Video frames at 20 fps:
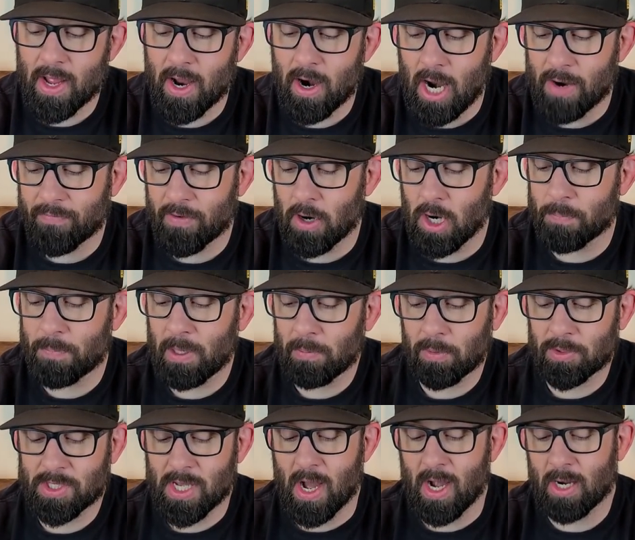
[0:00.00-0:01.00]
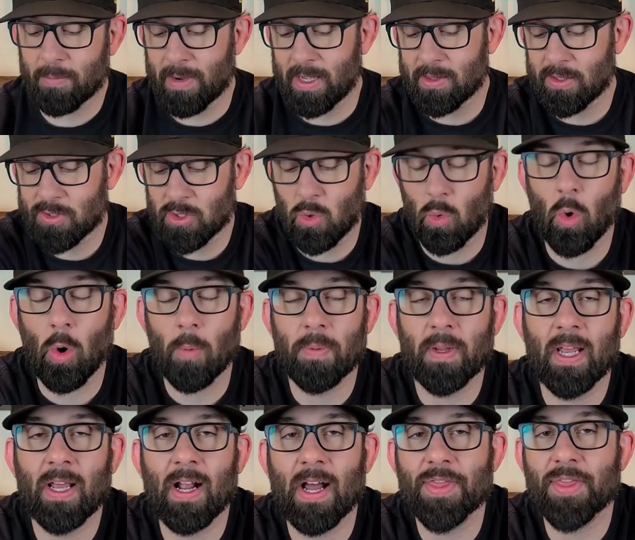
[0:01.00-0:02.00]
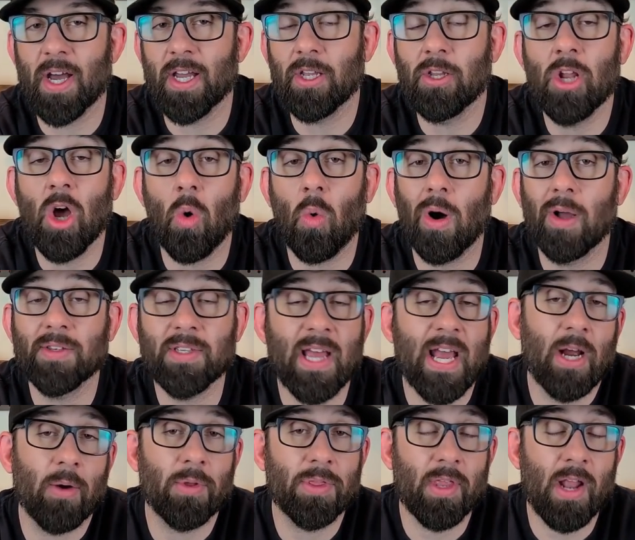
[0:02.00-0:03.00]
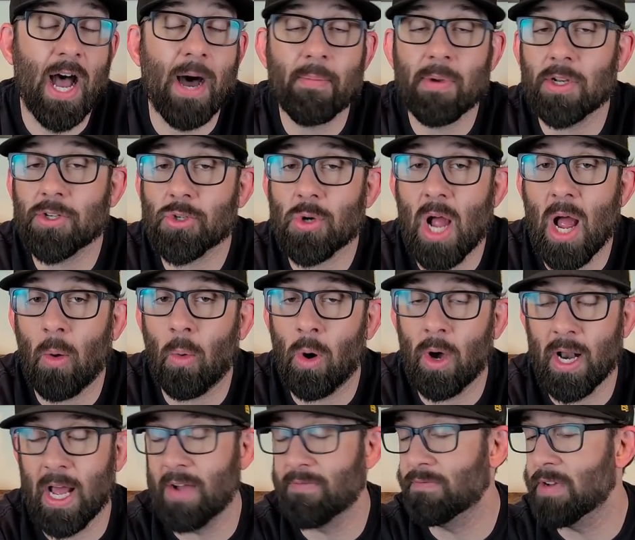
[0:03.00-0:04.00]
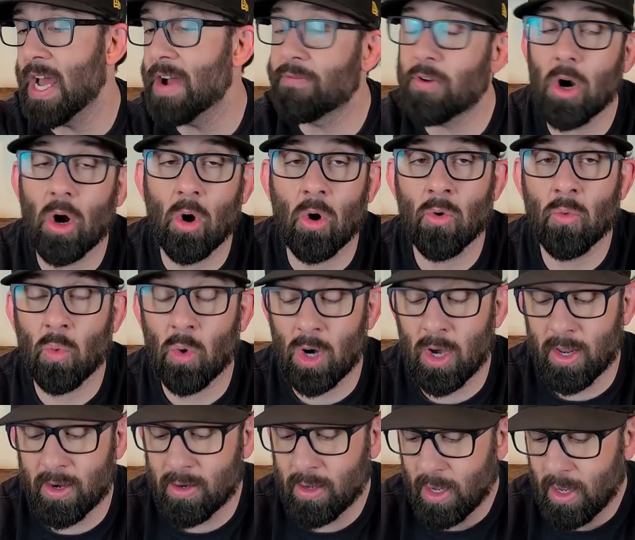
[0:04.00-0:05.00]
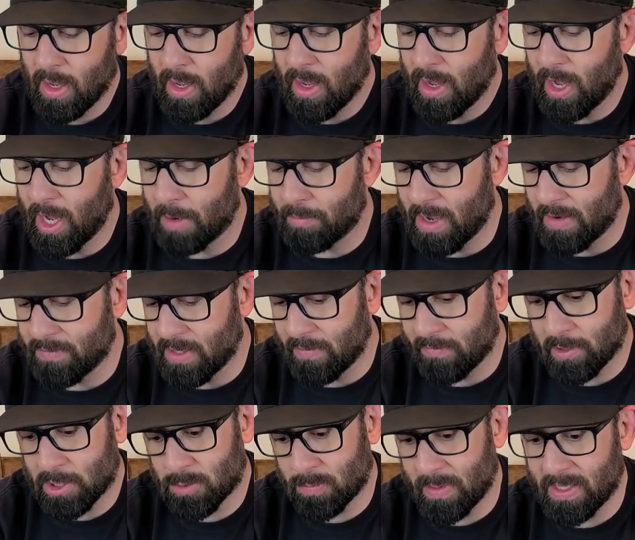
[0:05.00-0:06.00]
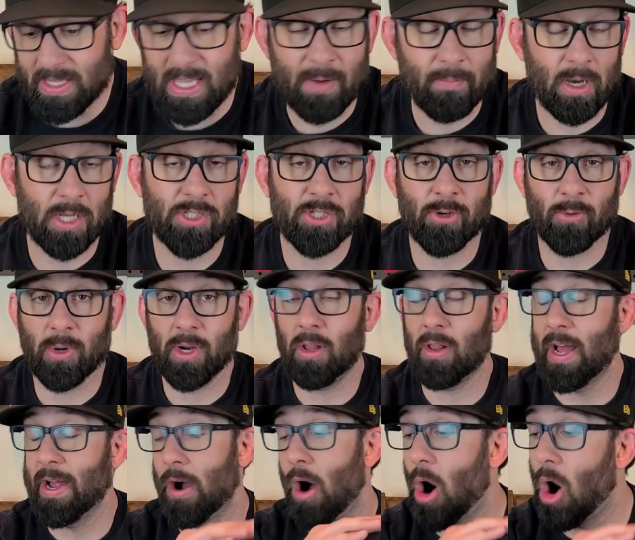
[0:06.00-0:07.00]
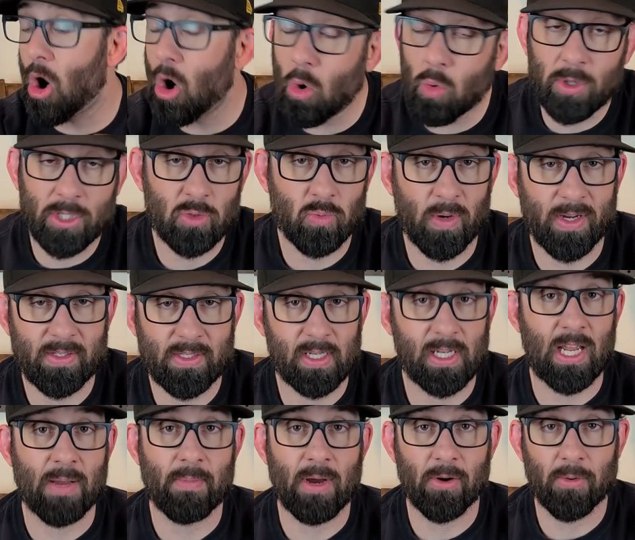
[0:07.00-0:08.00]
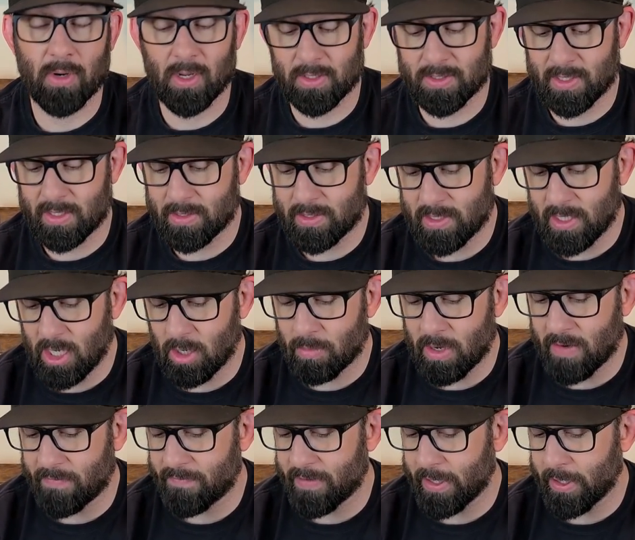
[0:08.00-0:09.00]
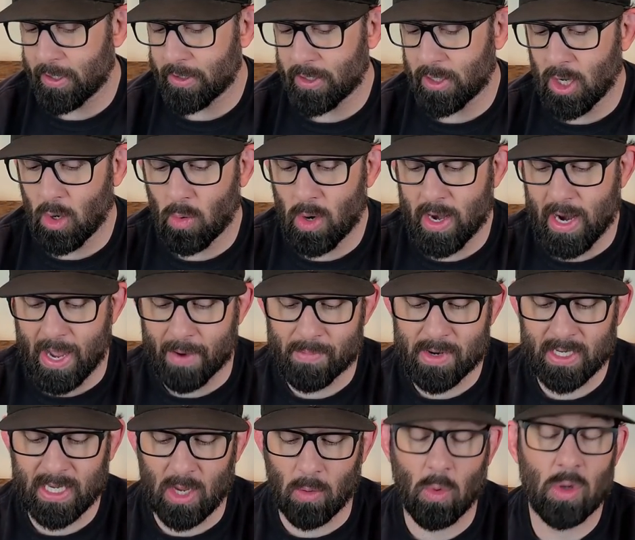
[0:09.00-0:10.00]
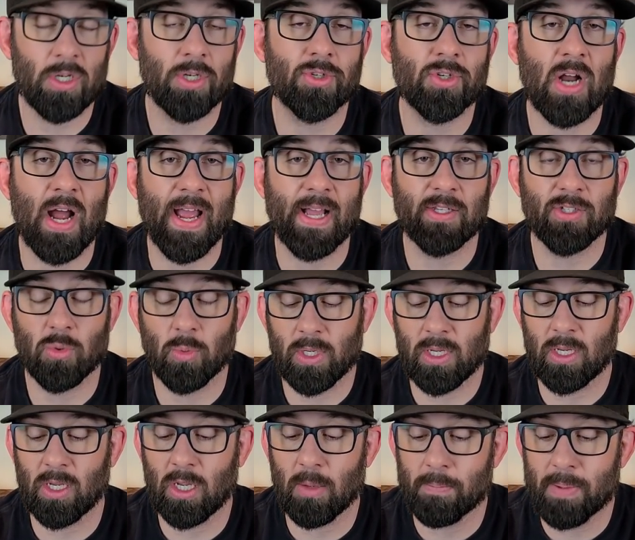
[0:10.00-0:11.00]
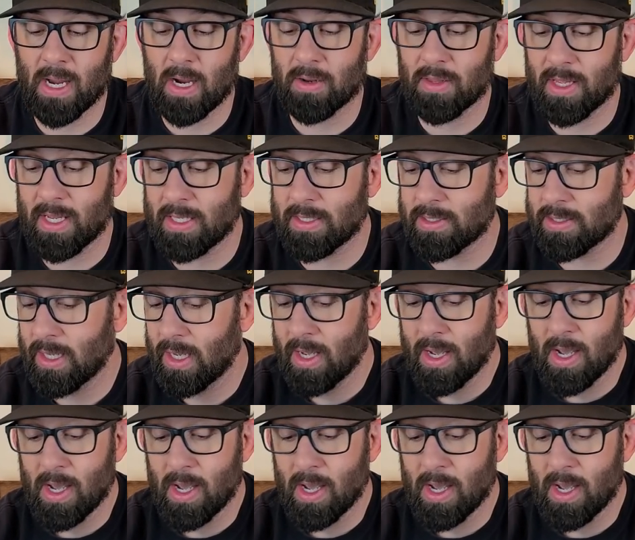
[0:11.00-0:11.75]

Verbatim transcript: there. I've heard of people talk about the Scorpion. I thought, you know what, to heck with it. I'm going to try one. I've never owned one. Um, I've never spent that much in a reel. I always wait to get my reels on sale, but I figured, you know what? I'm going to get one to try it so we can compare this